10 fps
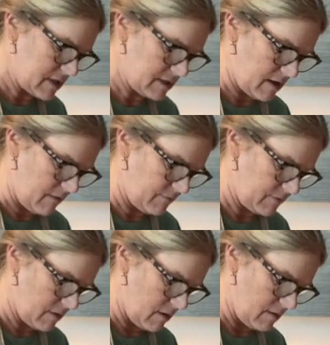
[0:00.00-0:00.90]
stuff
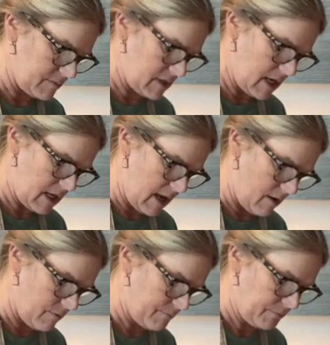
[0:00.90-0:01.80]
taken
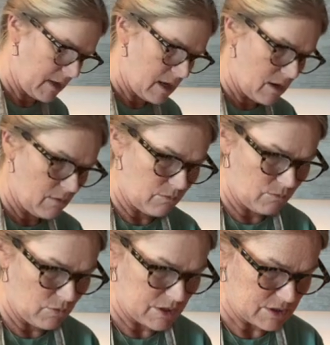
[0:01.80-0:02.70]
out,
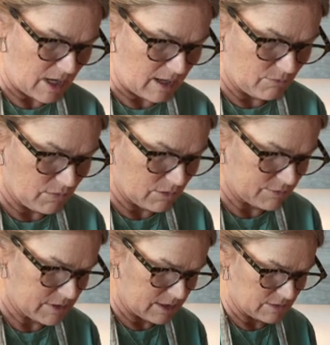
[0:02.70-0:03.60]
which I
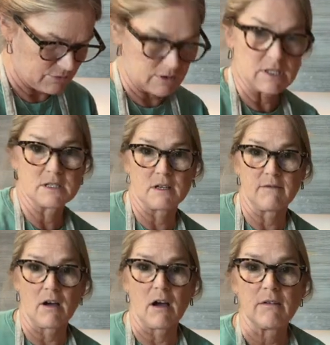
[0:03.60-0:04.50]
will take the stringy
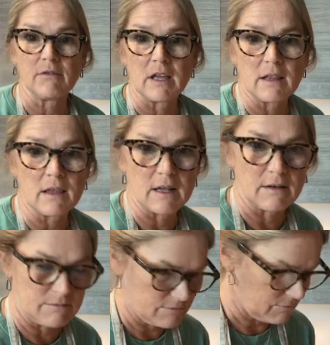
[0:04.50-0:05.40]
stuff off and then